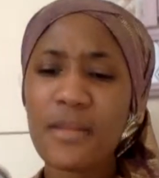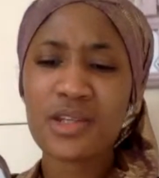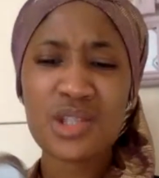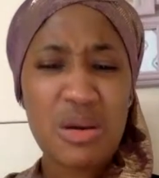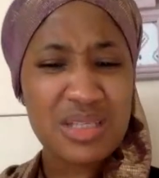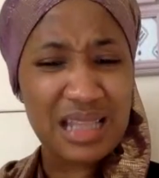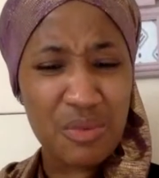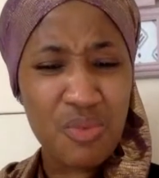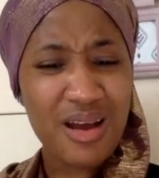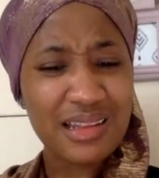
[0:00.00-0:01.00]
So I was
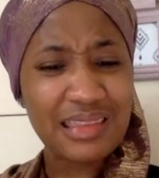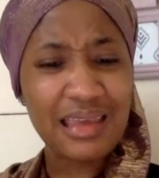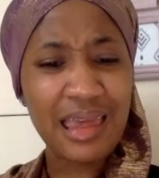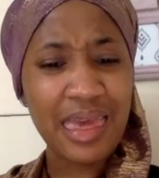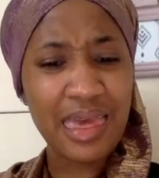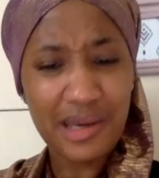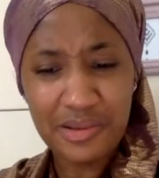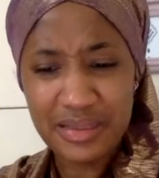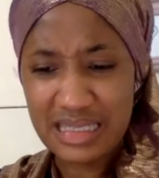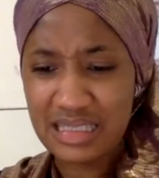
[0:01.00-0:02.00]
like, what the
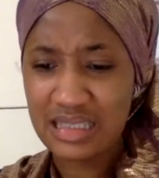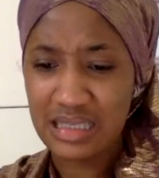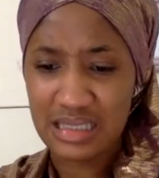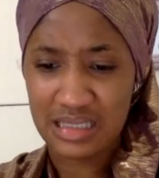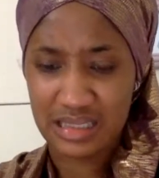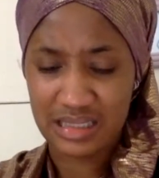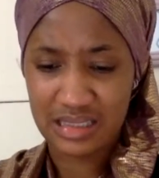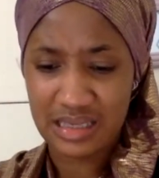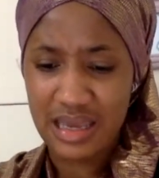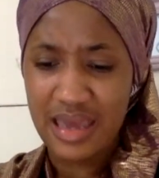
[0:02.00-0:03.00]
hell is this?
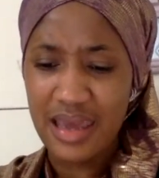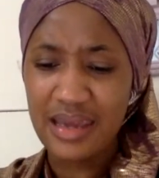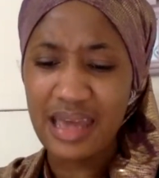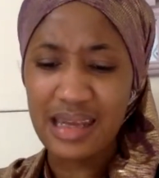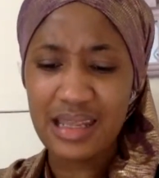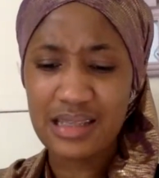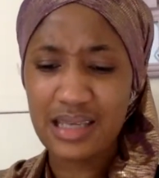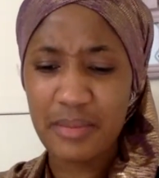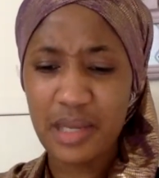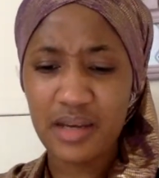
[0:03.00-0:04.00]
And at that
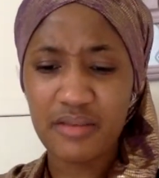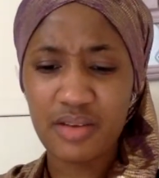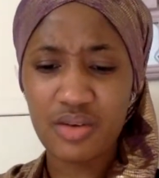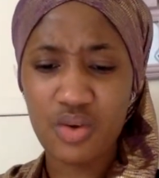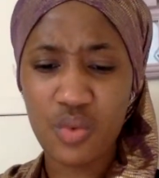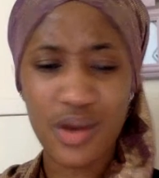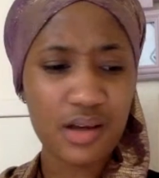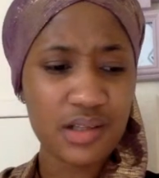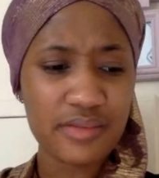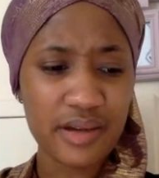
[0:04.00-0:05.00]
time, I didn't even know what
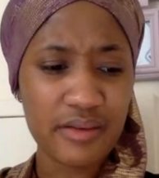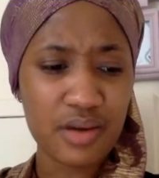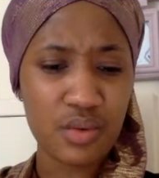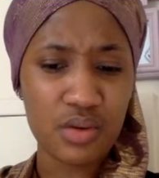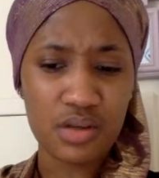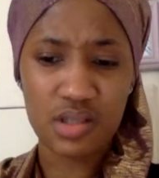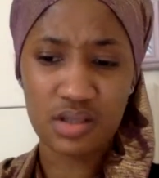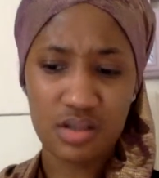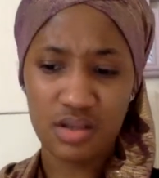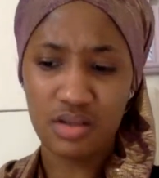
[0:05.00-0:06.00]
Oliveira
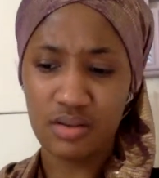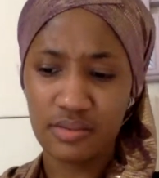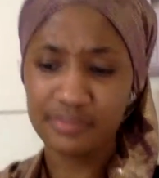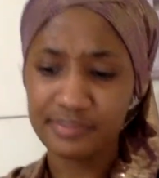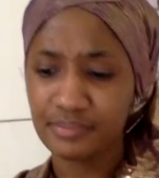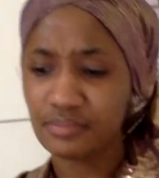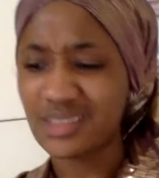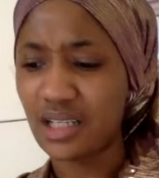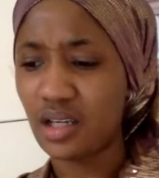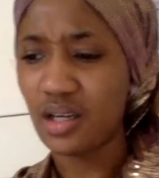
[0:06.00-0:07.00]
was, you know?
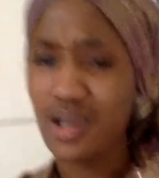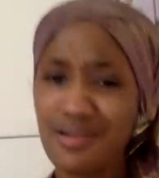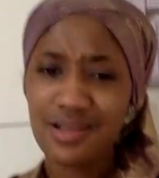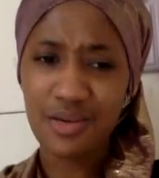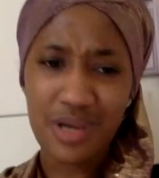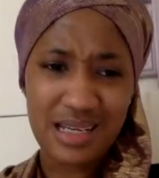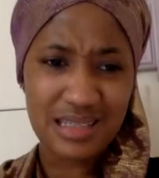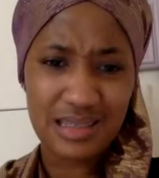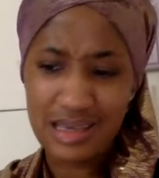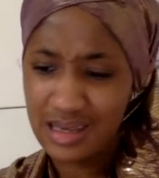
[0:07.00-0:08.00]
I was like, what
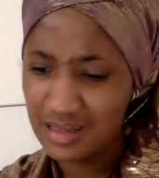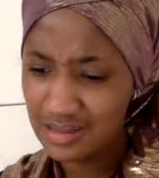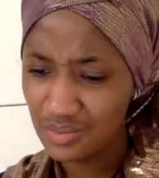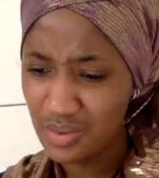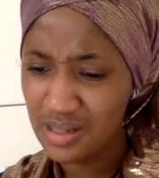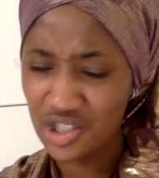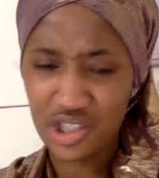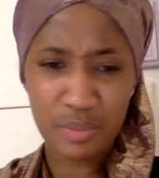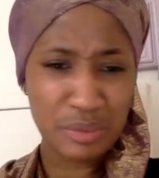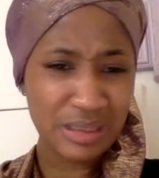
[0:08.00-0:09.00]
is this? What is
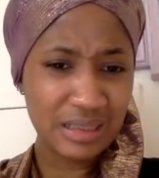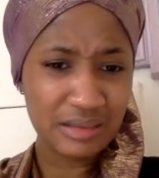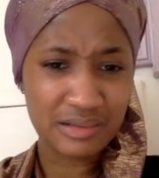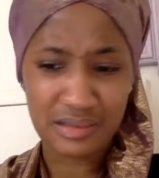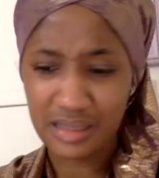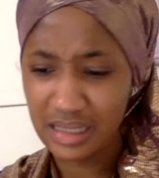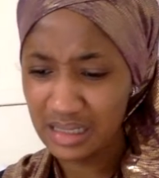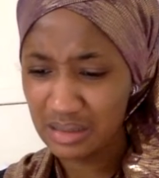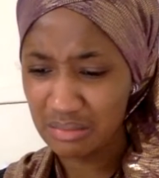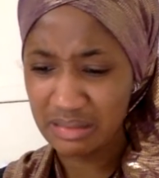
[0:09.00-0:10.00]
she putting in her
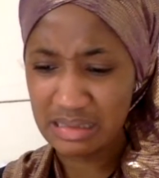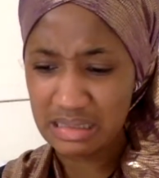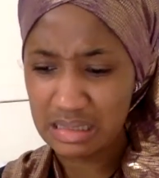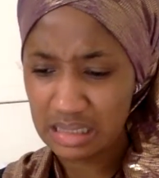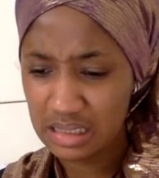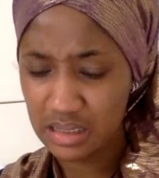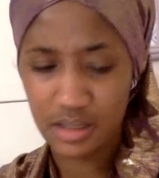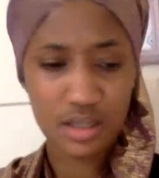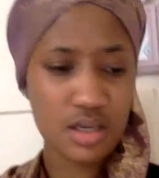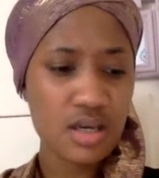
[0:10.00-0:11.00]
hair? What is this?
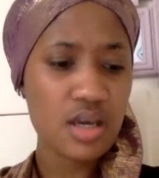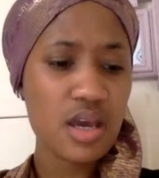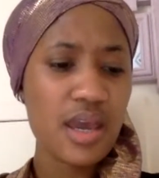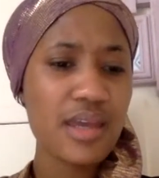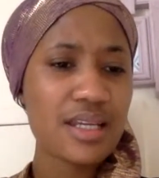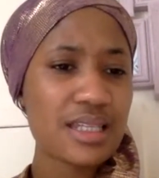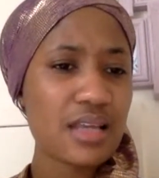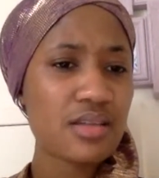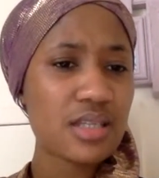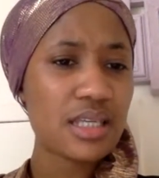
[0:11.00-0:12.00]
And I
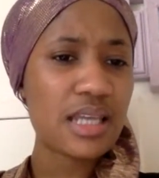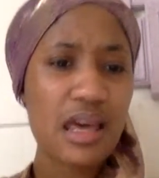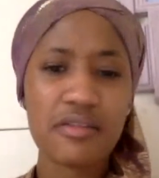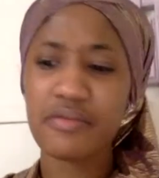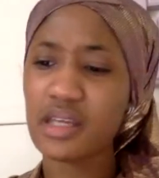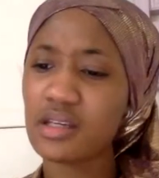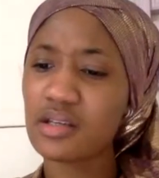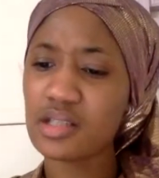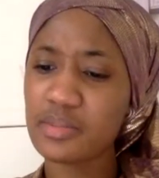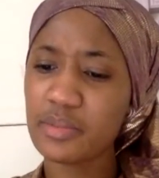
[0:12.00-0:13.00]
start to see a lot of
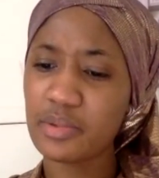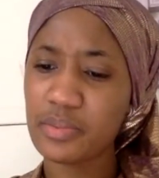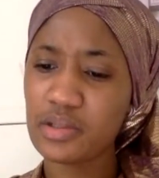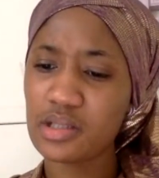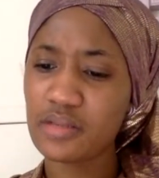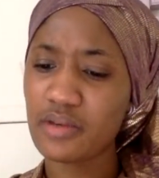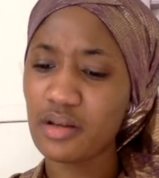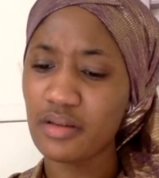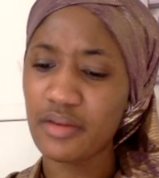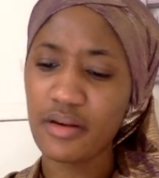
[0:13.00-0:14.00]
videos, people posting
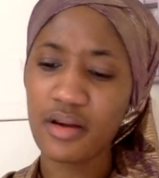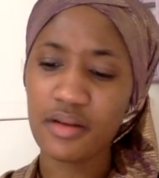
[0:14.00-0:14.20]
Oliveira,